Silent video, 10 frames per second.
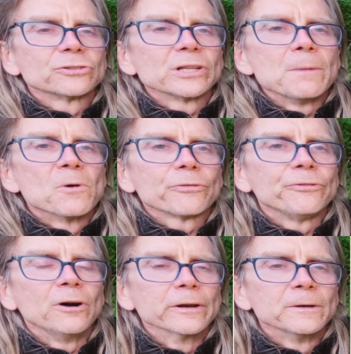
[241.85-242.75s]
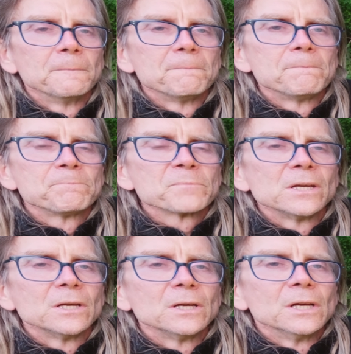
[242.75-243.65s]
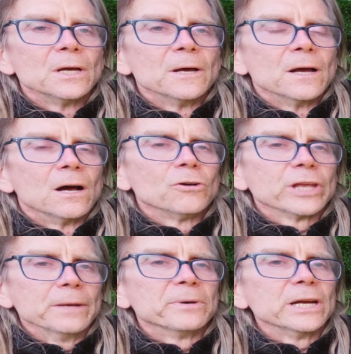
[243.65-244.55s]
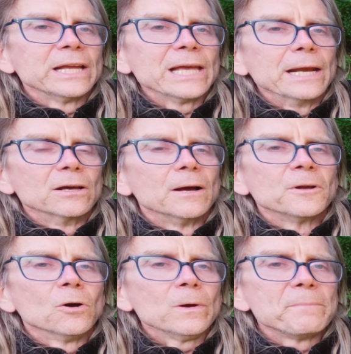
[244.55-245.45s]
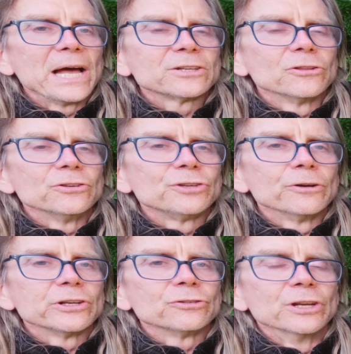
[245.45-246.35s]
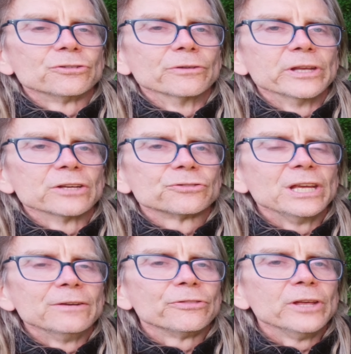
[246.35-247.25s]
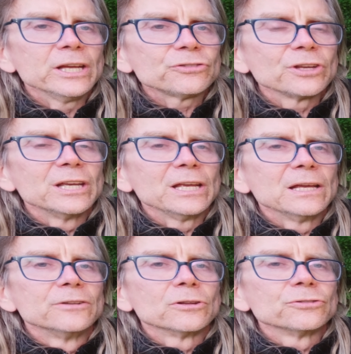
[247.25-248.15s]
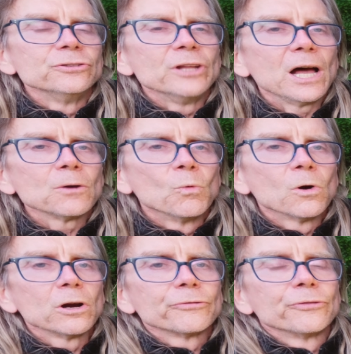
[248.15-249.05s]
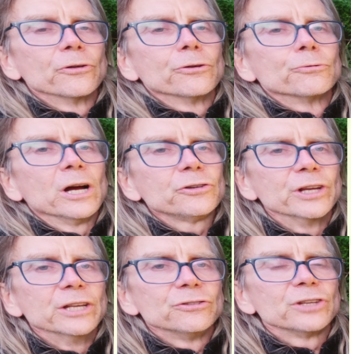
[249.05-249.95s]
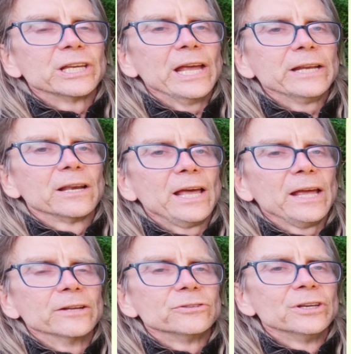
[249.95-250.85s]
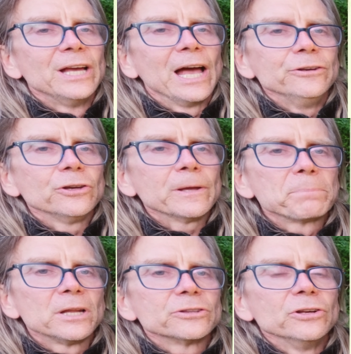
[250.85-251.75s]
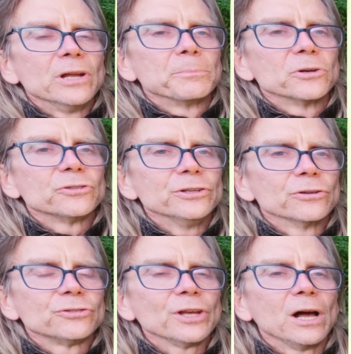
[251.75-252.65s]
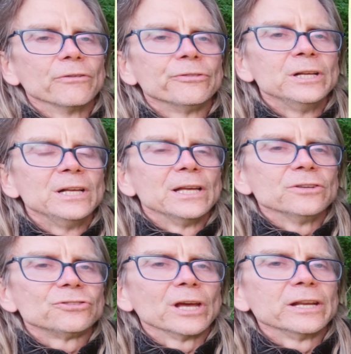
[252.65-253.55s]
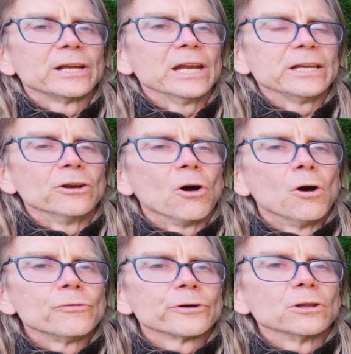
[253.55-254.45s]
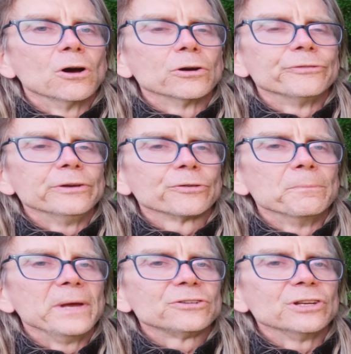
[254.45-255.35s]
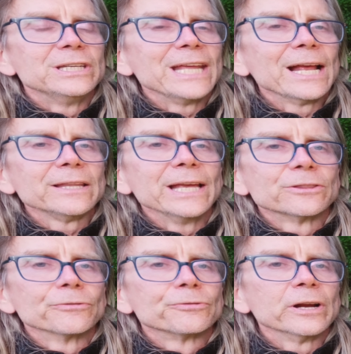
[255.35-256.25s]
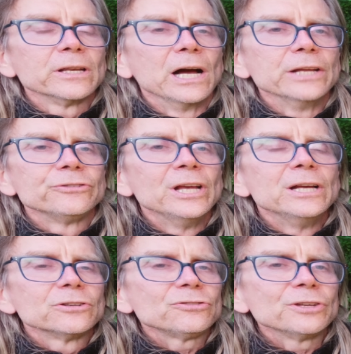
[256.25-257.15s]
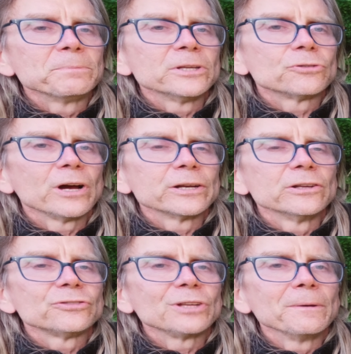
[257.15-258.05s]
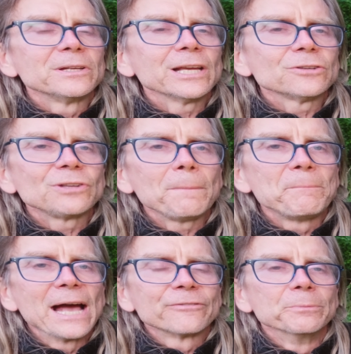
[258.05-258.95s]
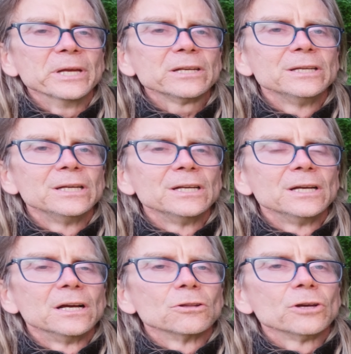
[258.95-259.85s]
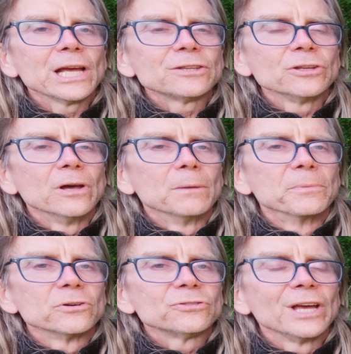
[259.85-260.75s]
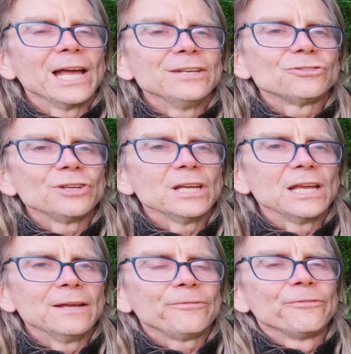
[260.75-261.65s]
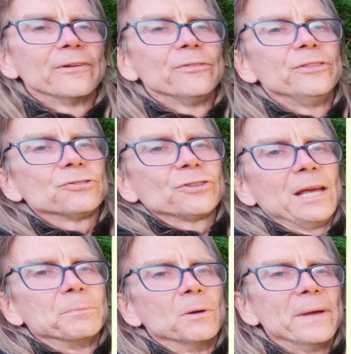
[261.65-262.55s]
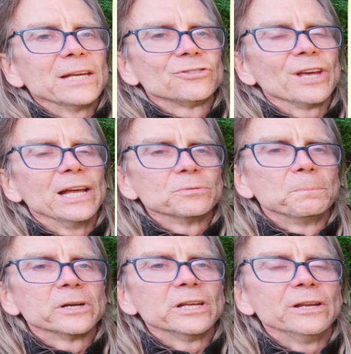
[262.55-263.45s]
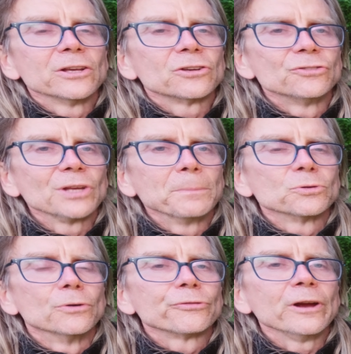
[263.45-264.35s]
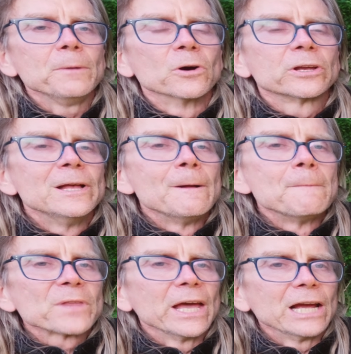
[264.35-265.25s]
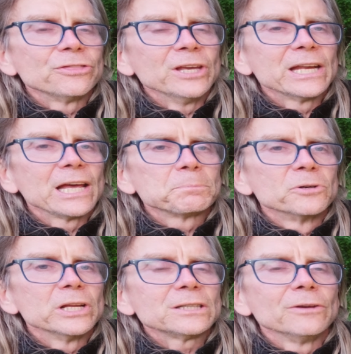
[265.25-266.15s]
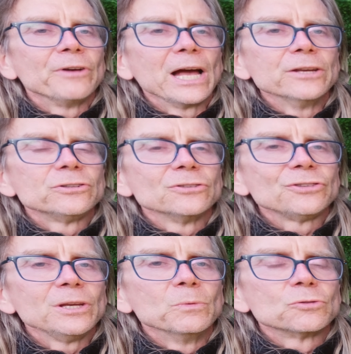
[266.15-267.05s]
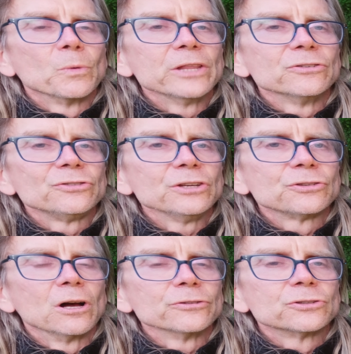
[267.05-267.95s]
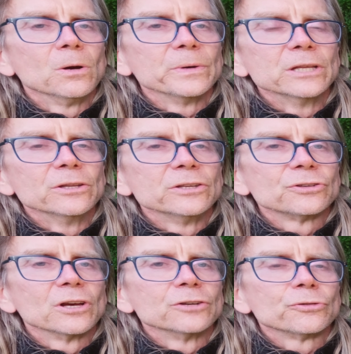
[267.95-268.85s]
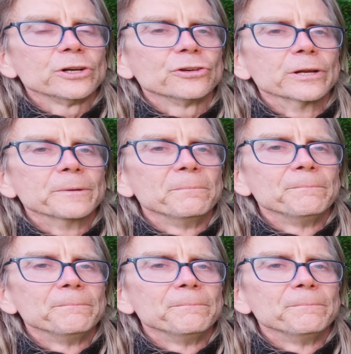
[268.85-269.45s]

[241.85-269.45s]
It's a lot more fun. Okay, but again, going back to the seriousness of this, if this does not work for the Russians to gain land, and you can plug the numbers in yourself, instead of getting an overload of information daily at the front lines, just simply try to take a step back from it, look at the numbers, and see if this table makes sense. Put it in a conceptual framework, and I think it has predictive value to see which way the seesaw is going in this attrition.